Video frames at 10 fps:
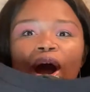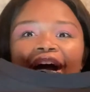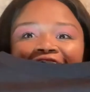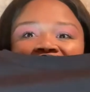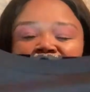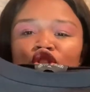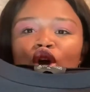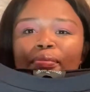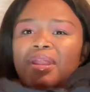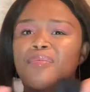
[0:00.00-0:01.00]
I have this
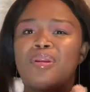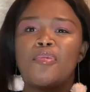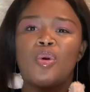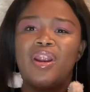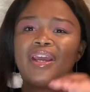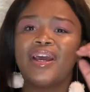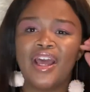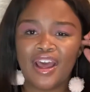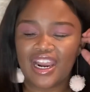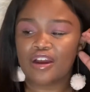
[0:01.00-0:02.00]
top that I'm gonna be wearing
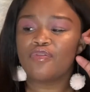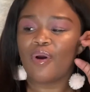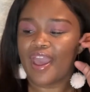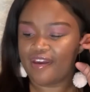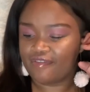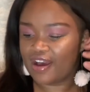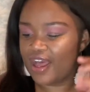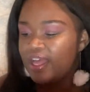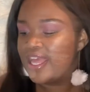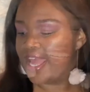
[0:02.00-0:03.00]
like
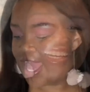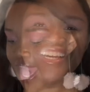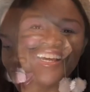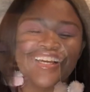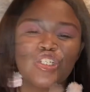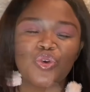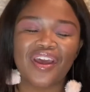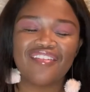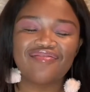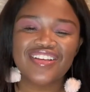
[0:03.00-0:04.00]
forever. And to
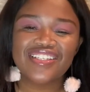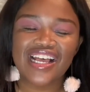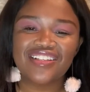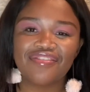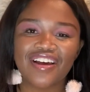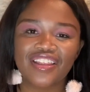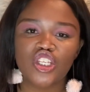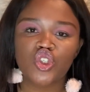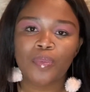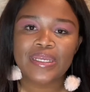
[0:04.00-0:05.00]
emphasize the fact
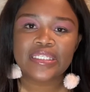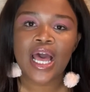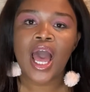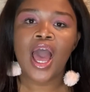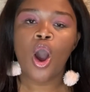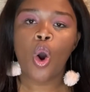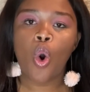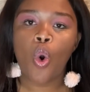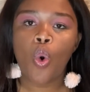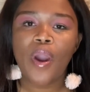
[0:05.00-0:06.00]
that you must
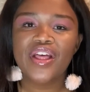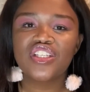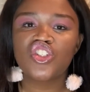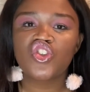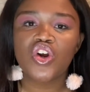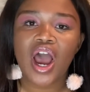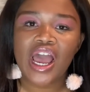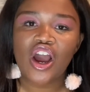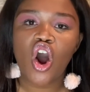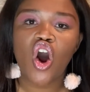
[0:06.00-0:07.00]
always
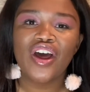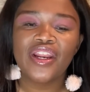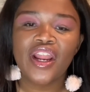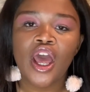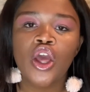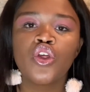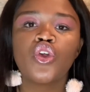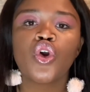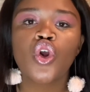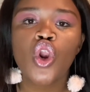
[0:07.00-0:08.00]
try on
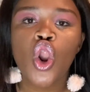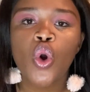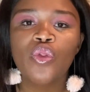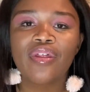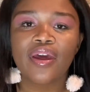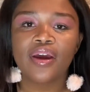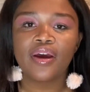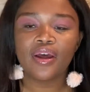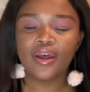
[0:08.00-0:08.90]
your clothing,